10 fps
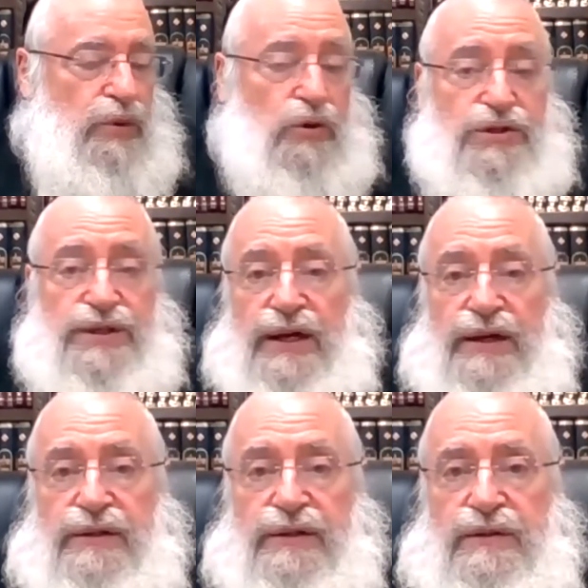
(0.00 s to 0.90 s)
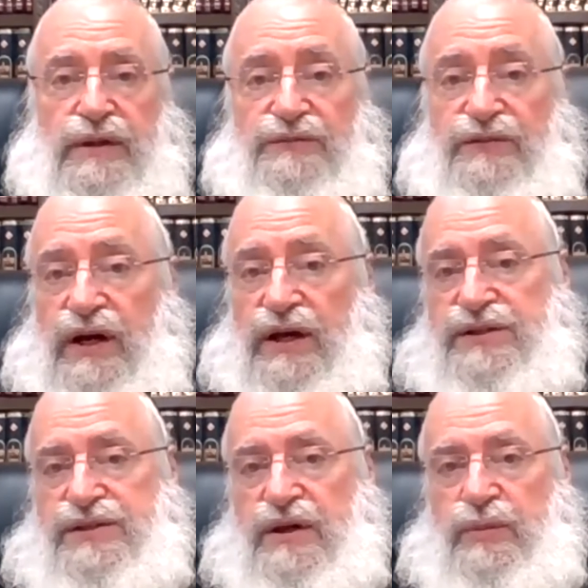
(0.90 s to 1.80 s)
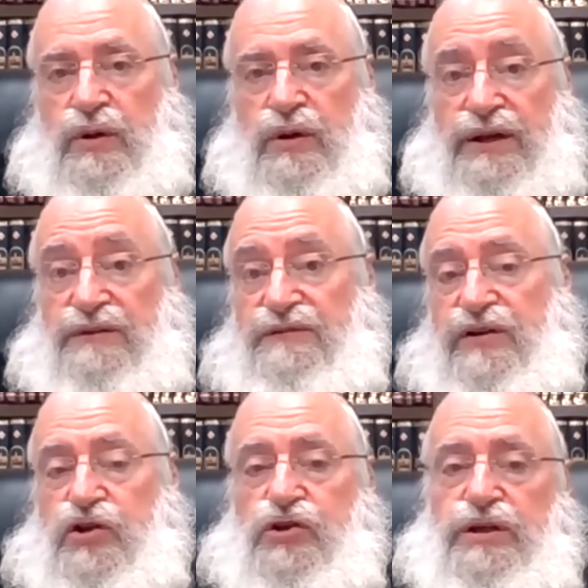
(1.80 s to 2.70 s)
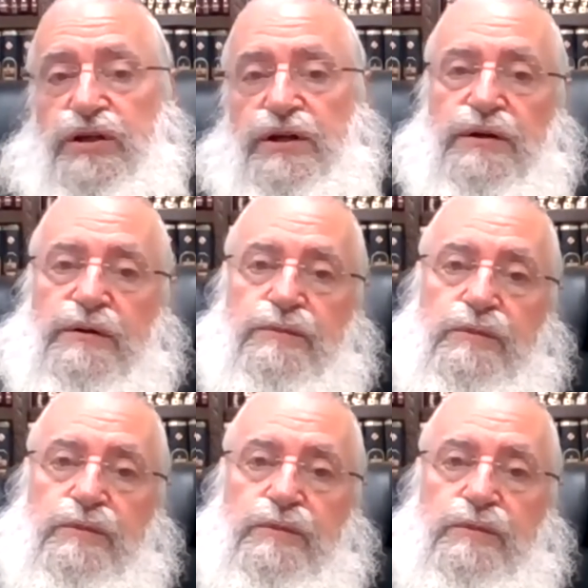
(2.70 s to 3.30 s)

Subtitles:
person ate and he forgot to say a bracha and he finished eating.